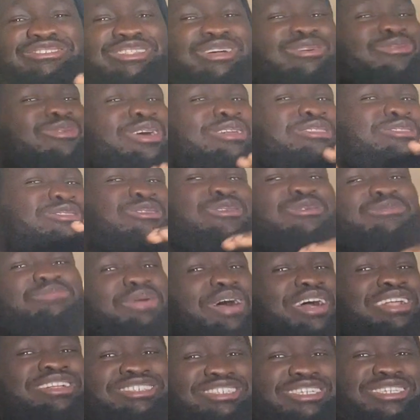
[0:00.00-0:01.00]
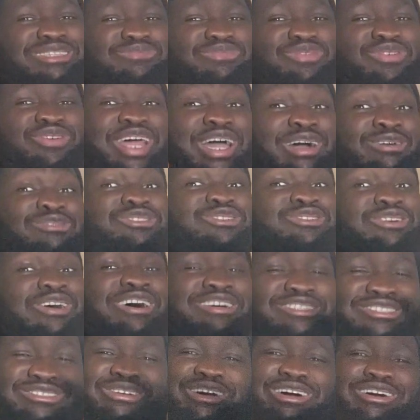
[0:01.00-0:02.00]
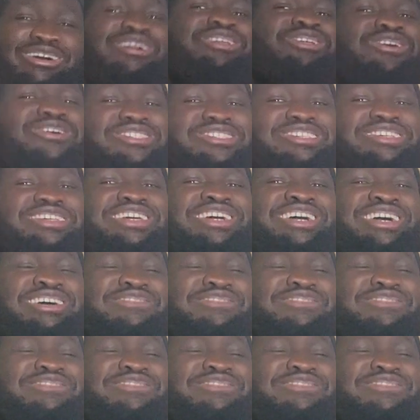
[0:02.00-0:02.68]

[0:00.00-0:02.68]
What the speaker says: the 1-2 punches, bro. L2R2, I clocked it.